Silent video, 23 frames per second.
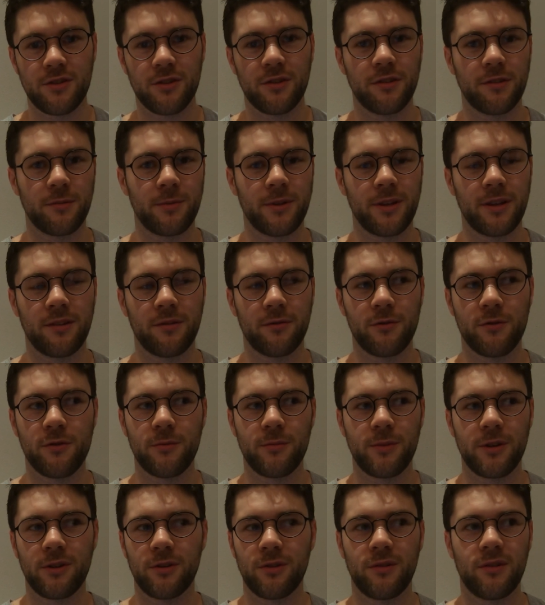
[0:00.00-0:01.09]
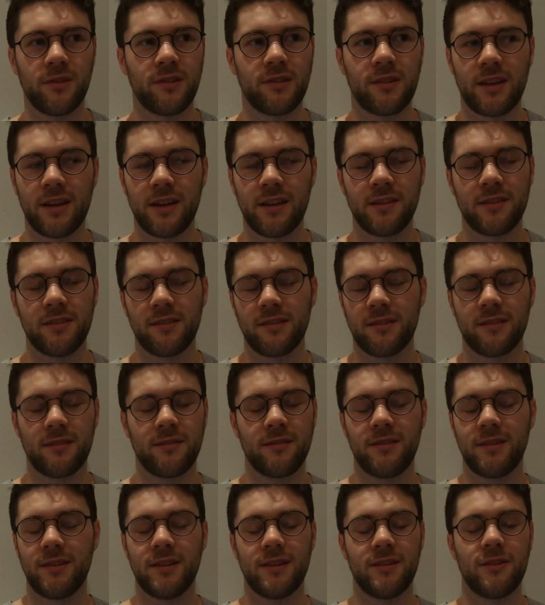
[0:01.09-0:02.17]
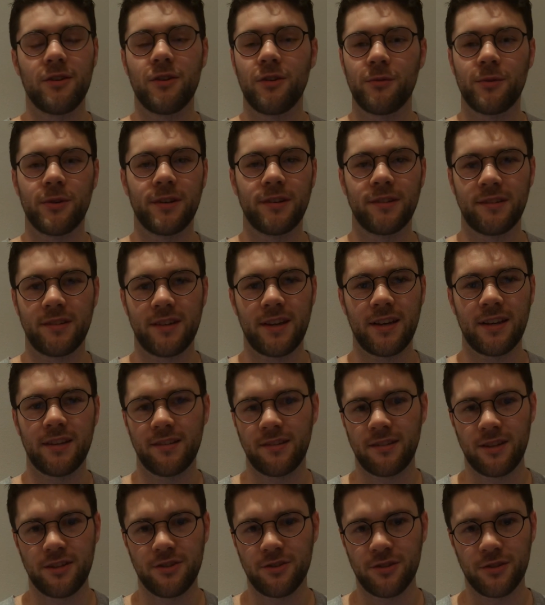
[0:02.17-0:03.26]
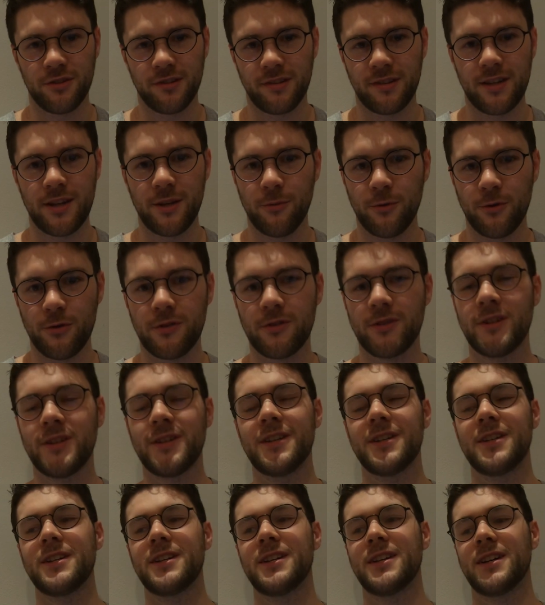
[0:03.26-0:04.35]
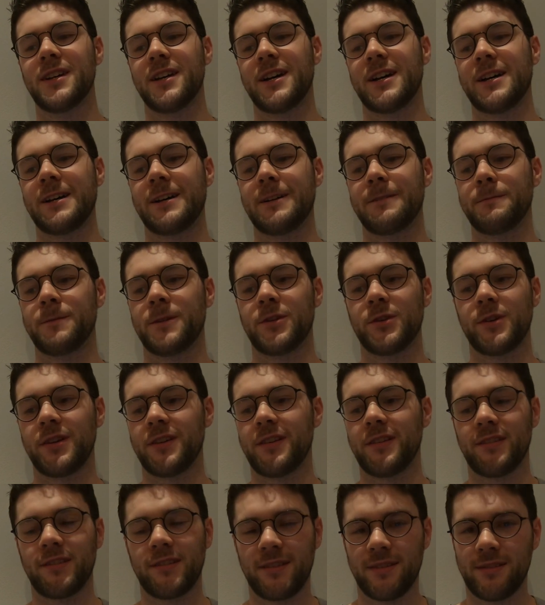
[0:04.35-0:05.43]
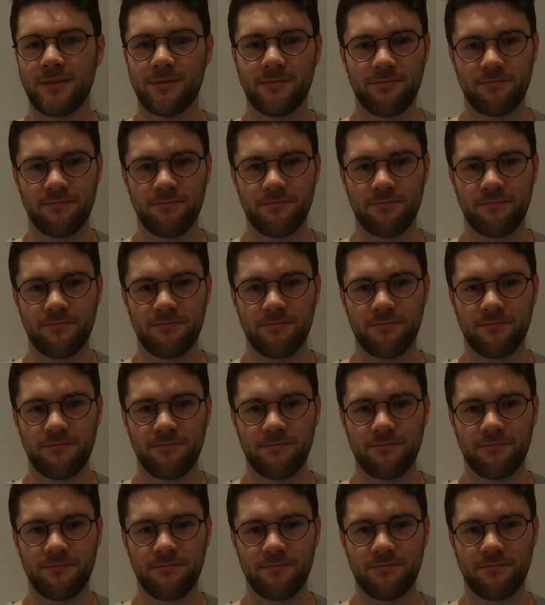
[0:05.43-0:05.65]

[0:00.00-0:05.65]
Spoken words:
John's place for, because I just did not want to stay at St. John's anymore. So I just